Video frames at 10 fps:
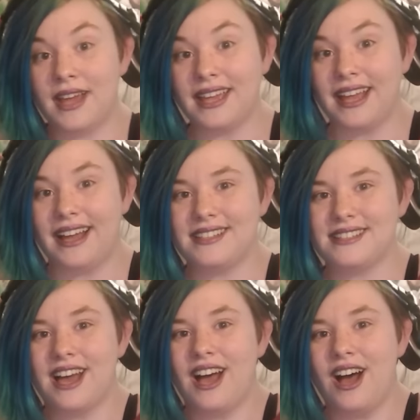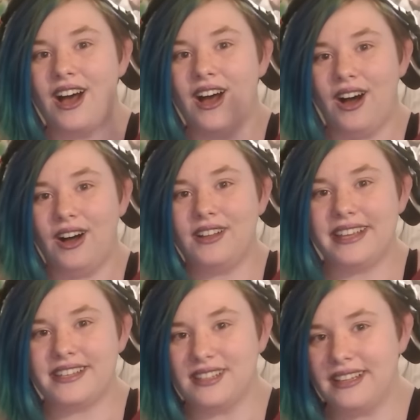Hey, guys. All
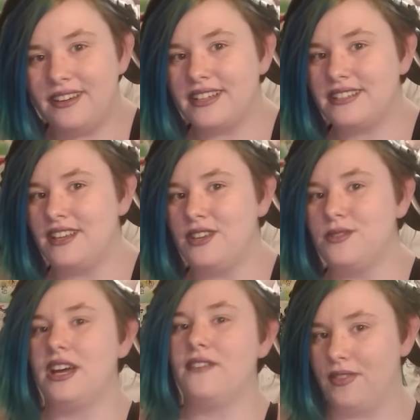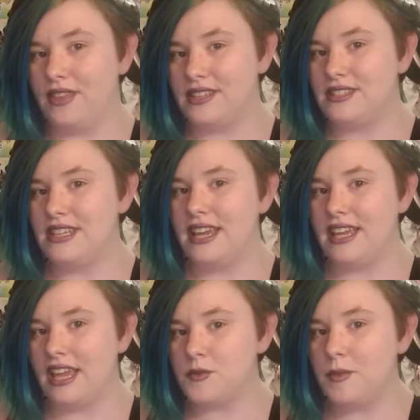these lyrics that you saw for this DA
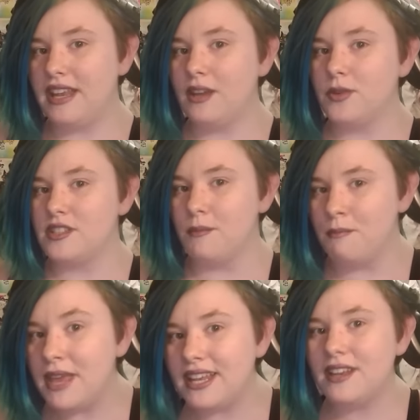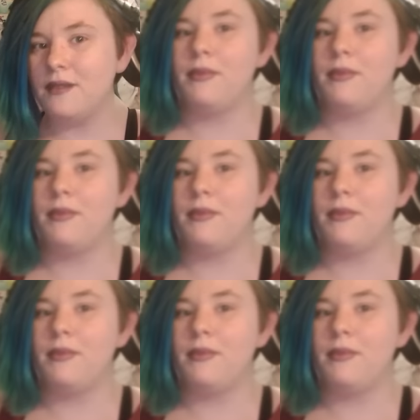Games meeting was submitted